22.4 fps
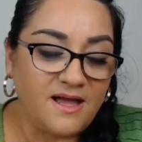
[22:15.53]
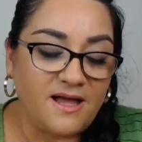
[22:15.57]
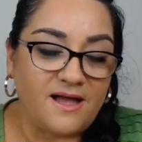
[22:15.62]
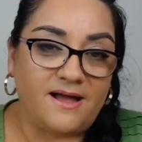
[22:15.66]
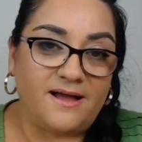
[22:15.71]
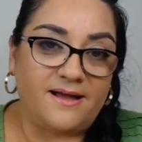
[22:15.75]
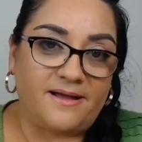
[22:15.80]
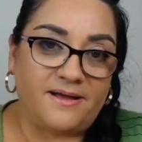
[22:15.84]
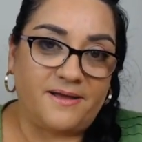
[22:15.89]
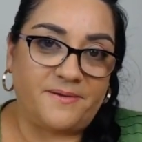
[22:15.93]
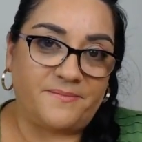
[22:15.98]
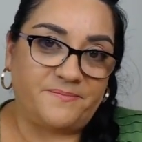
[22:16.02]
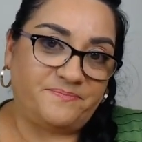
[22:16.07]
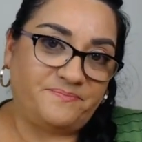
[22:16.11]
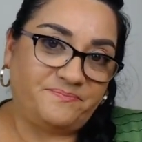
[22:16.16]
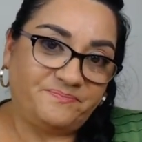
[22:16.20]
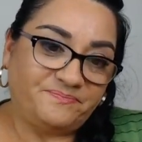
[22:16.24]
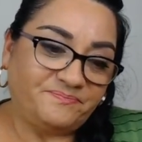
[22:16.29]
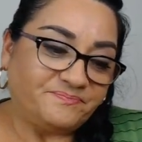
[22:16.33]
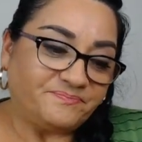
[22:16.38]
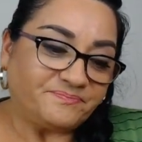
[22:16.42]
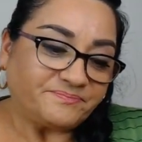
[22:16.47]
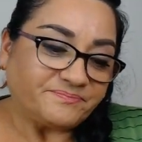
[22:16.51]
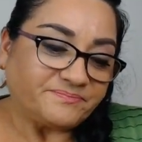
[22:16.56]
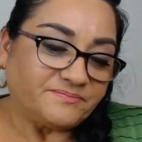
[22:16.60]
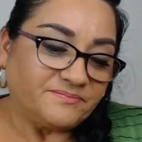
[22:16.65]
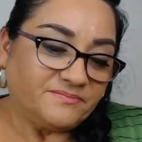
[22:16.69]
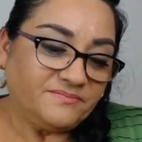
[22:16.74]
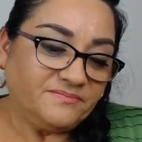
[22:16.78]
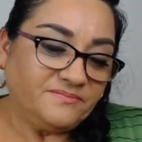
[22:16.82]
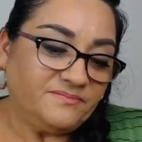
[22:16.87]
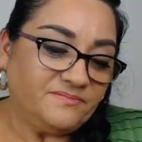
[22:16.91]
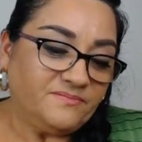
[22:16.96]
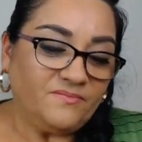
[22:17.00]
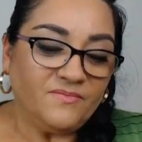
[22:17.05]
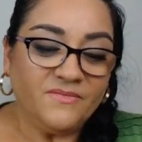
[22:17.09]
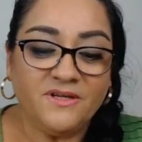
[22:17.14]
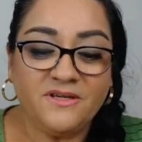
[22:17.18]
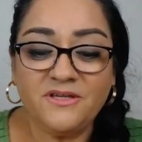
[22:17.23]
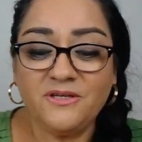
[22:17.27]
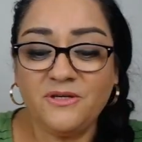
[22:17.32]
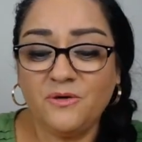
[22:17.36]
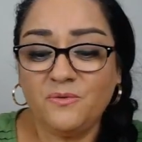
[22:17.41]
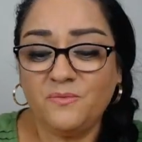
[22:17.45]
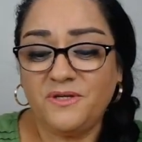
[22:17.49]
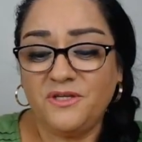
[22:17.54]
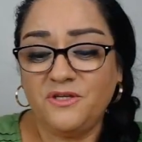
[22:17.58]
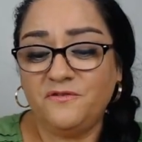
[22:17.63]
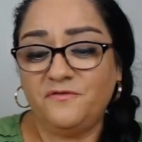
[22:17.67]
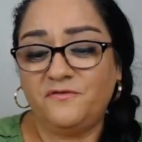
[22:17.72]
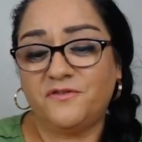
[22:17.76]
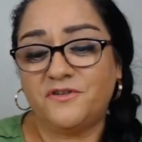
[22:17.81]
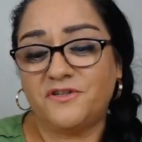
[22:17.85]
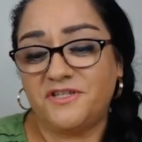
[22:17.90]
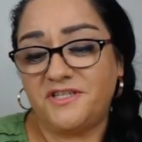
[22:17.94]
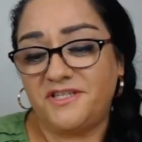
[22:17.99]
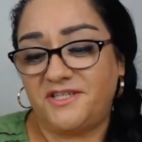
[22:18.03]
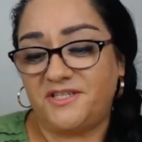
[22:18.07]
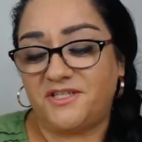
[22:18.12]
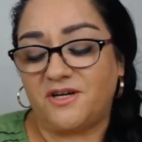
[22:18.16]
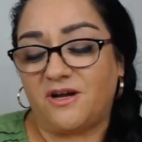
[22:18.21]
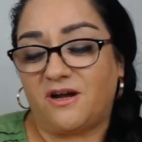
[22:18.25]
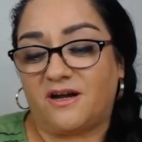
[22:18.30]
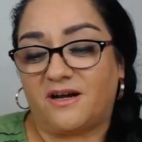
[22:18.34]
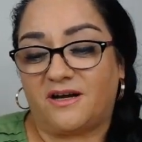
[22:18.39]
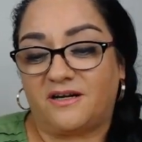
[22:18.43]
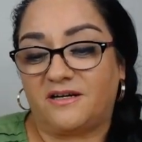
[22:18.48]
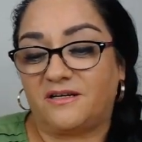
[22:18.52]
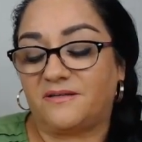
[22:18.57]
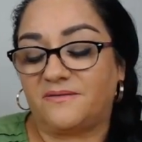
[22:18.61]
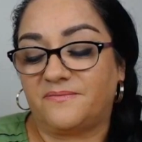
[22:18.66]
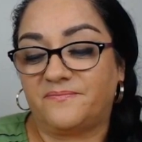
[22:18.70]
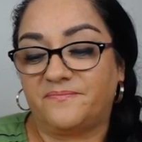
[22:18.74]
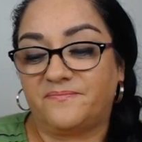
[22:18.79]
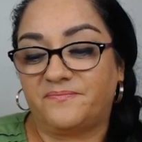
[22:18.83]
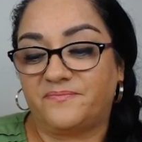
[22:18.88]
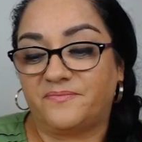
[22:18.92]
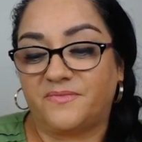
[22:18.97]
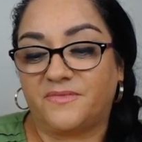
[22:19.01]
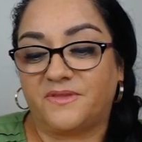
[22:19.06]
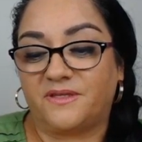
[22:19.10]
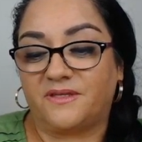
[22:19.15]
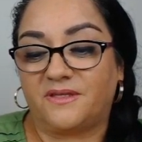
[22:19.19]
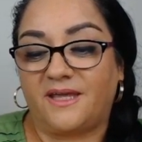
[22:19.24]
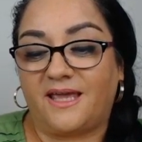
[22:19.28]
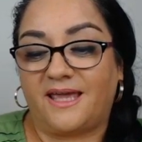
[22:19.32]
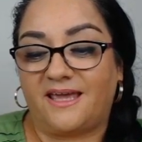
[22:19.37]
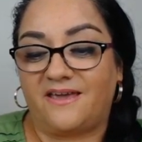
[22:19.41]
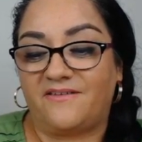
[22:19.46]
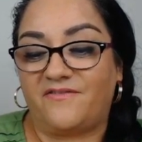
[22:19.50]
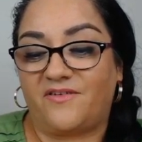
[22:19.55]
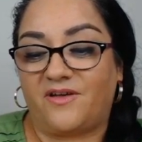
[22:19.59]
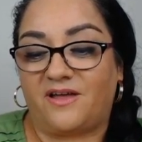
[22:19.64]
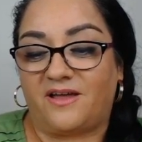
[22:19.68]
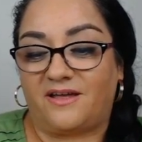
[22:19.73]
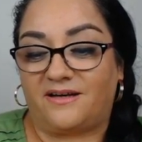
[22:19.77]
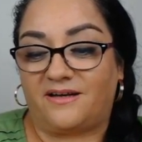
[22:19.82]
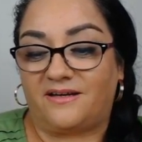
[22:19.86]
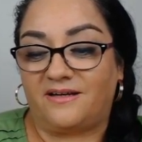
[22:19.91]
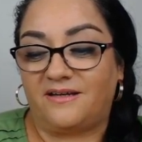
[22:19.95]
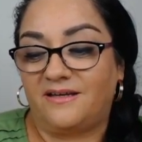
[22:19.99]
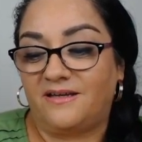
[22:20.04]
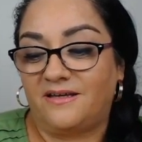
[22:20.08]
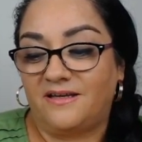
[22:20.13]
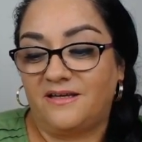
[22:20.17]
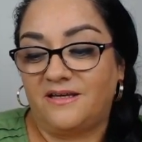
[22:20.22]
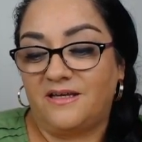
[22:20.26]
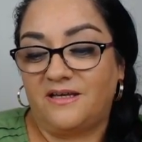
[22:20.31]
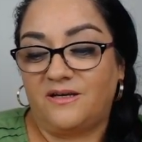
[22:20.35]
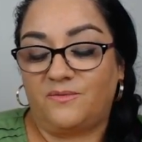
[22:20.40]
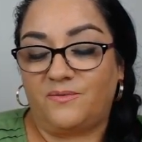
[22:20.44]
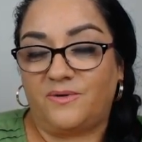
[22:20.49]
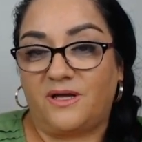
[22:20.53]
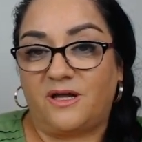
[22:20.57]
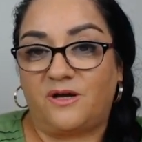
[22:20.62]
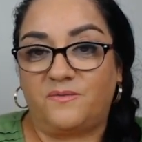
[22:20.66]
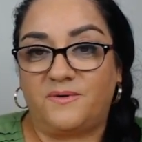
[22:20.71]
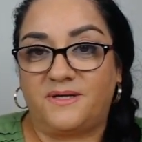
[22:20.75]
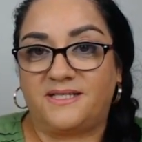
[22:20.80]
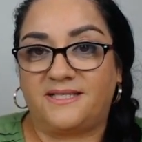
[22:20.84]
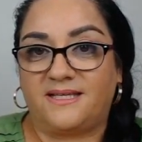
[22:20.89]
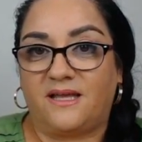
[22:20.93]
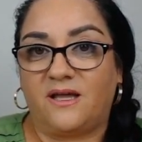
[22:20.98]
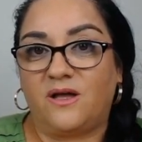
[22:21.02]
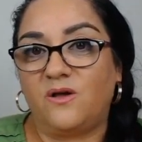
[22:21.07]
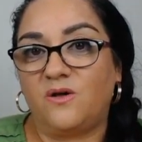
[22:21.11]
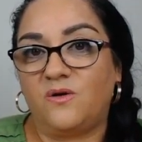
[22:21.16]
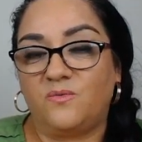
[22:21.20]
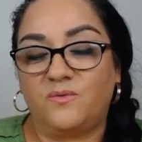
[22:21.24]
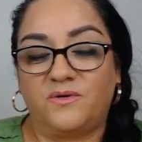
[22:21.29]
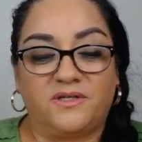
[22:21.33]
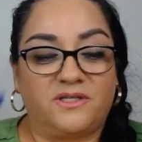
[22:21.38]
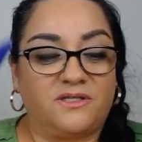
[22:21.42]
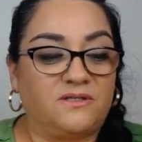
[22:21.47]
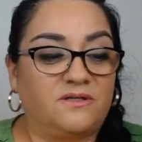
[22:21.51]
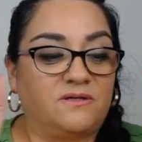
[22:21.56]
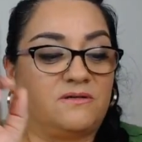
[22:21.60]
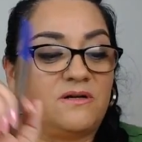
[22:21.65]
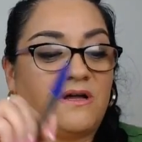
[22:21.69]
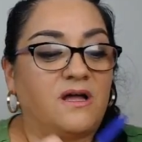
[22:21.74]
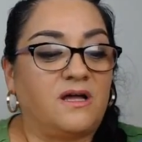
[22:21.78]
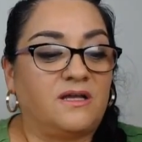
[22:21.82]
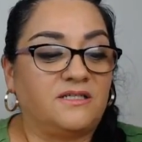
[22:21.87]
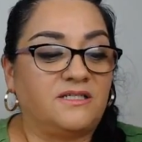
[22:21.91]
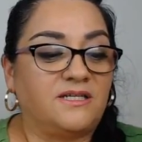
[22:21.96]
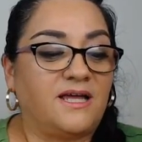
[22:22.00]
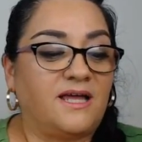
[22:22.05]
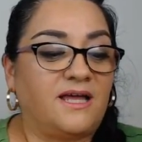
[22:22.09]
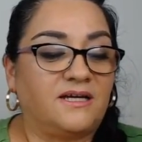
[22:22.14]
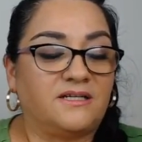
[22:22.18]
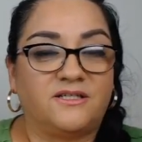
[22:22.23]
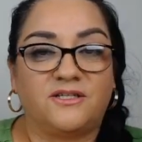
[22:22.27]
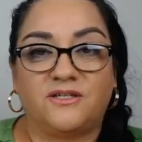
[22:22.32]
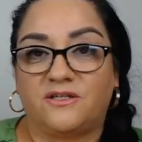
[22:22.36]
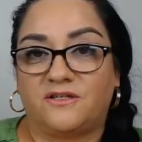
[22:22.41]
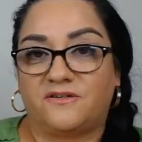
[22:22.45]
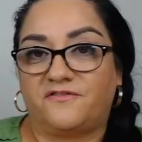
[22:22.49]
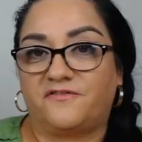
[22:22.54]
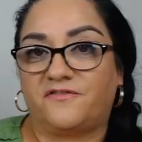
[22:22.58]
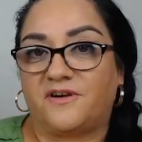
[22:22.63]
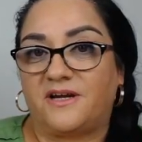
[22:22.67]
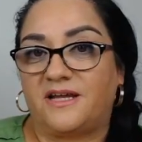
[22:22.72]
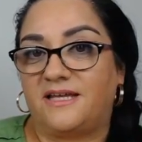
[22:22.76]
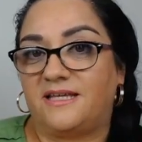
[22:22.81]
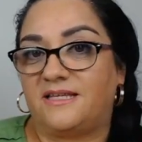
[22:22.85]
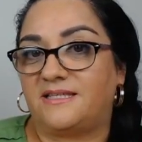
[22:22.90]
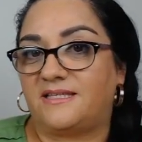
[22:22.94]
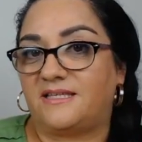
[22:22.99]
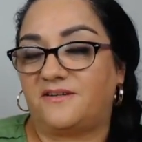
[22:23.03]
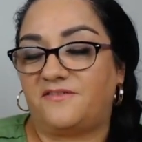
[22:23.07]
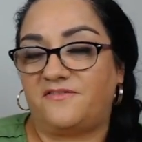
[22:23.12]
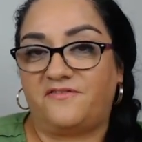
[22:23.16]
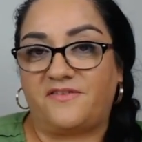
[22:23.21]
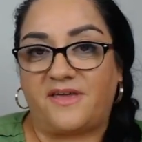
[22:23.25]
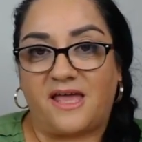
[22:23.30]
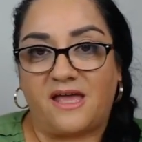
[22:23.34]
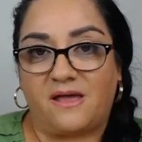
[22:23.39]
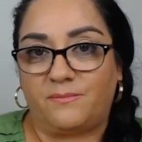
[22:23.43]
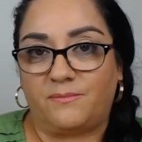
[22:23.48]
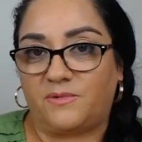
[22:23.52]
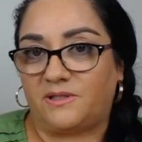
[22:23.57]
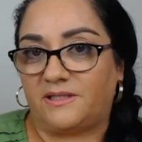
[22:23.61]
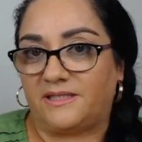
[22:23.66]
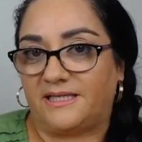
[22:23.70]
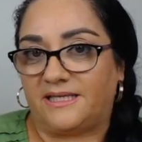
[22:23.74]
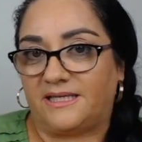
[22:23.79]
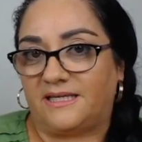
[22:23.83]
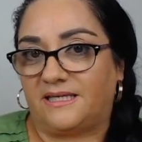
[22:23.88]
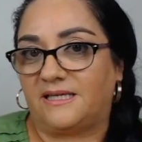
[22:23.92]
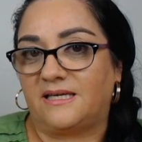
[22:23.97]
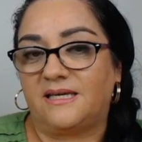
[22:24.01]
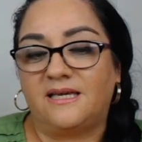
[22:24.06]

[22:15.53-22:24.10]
When you first start Avon, we always say, oh, well, contact your friends and family